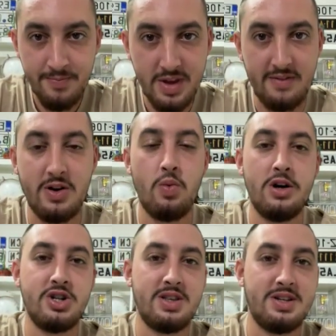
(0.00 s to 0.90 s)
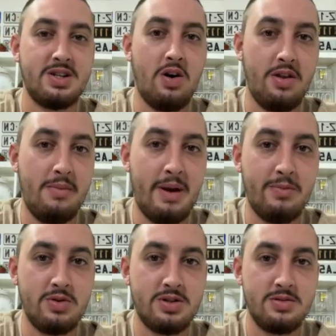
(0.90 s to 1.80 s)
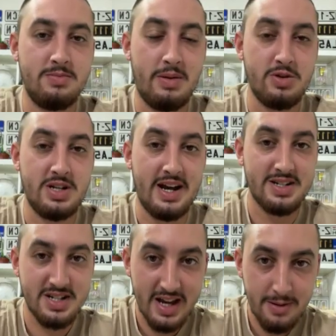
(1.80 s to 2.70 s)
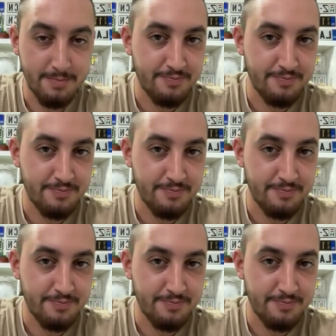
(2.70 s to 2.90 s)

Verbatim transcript: If you're watching this on the members, MemberStack site,